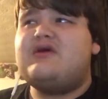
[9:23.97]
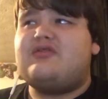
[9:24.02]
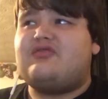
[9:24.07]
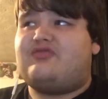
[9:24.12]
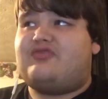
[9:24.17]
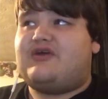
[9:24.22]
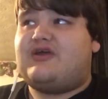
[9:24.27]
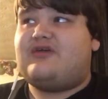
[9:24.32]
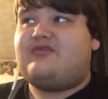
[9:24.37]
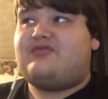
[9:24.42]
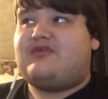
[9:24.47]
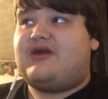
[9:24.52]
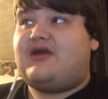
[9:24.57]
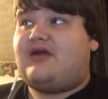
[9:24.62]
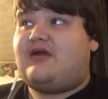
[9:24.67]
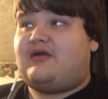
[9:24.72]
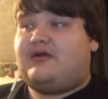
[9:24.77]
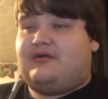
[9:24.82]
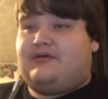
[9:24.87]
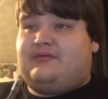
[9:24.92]
they're
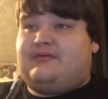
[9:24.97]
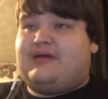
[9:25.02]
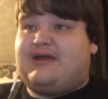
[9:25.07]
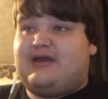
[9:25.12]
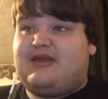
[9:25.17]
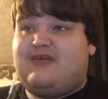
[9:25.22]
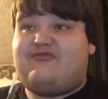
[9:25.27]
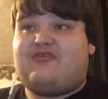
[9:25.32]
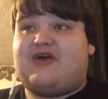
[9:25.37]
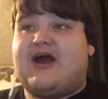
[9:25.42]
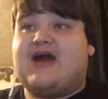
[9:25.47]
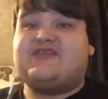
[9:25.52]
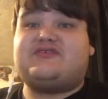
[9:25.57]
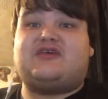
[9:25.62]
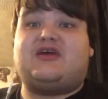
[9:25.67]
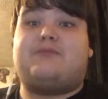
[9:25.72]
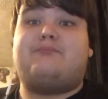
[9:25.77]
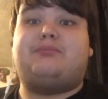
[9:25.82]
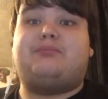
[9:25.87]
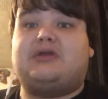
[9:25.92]
there, and he finds
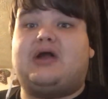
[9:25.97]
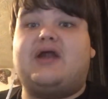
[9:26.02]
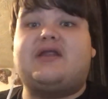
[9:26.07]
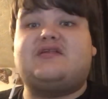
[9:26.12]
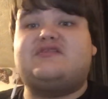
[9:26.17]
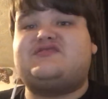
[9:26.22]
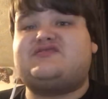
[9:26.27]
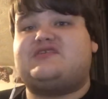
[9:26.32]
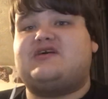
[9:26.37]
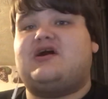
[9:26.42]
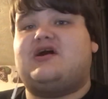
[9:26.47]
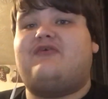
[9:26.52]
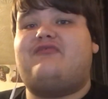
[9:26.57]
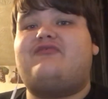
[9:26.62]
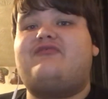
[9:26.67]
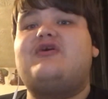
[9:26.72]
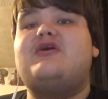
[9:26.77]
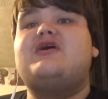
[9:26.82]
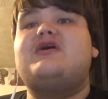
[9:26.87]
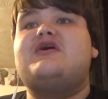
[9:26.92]
like blood and
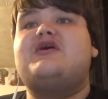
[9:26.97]
stuff,